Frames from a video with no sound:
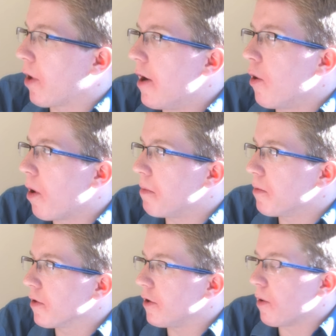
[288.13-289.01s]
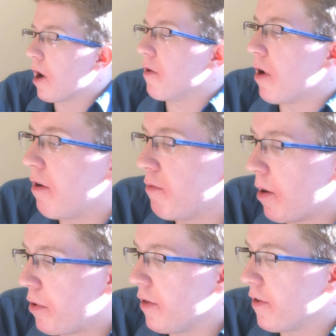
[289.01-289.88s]
rather than the nuts and bolts
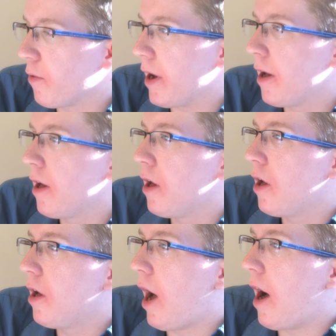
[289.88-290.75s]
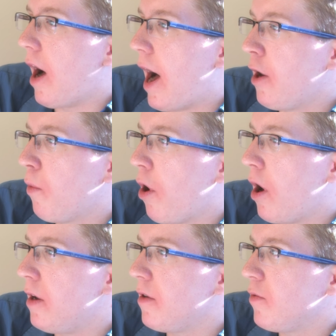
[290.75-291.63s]
of bodybuilding diets.
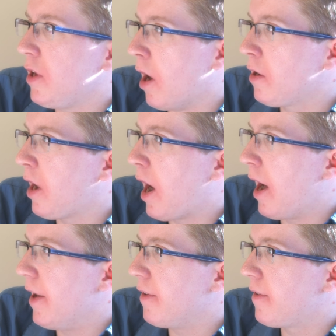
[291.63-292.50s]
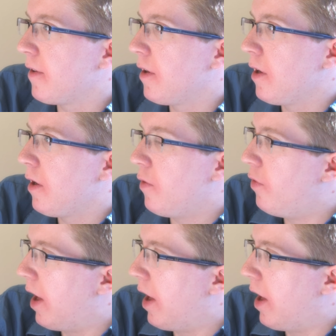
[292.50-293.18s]
I think Dave must have